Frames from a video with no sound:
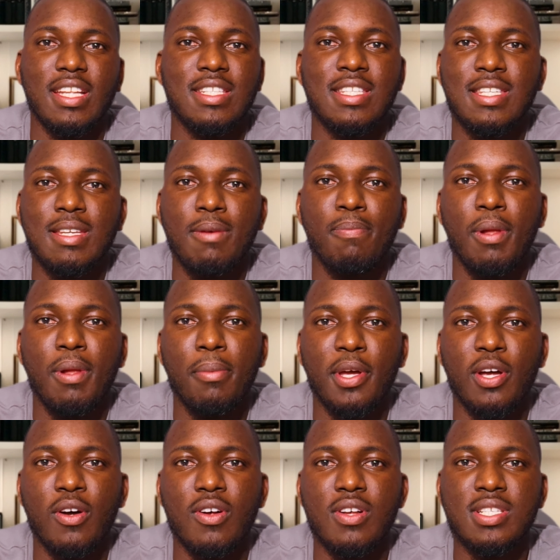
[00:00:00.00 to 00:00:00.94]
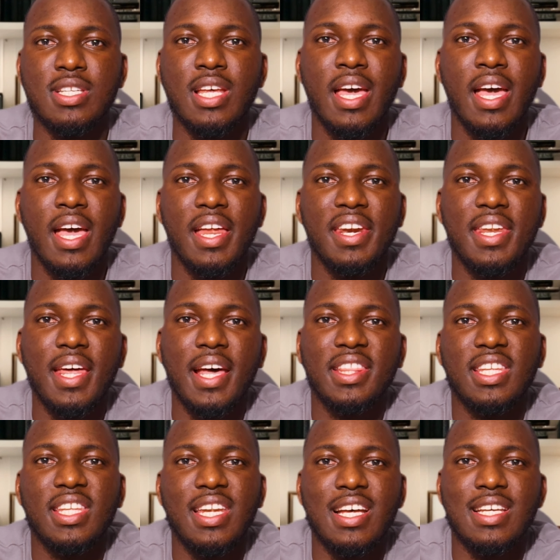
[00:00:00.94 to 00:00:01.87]
It's simply because
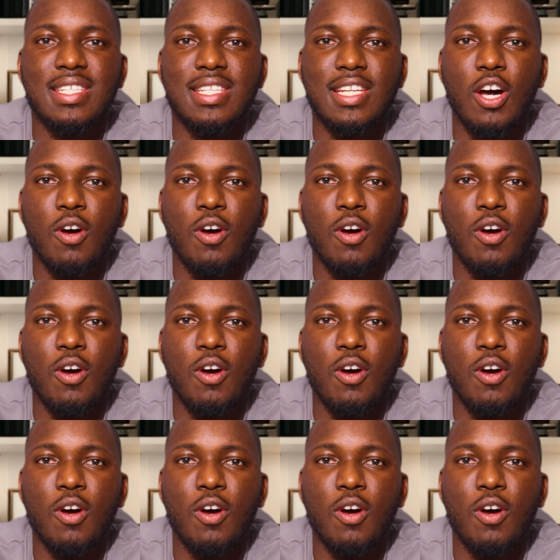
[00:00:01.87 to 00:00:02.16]
that thing has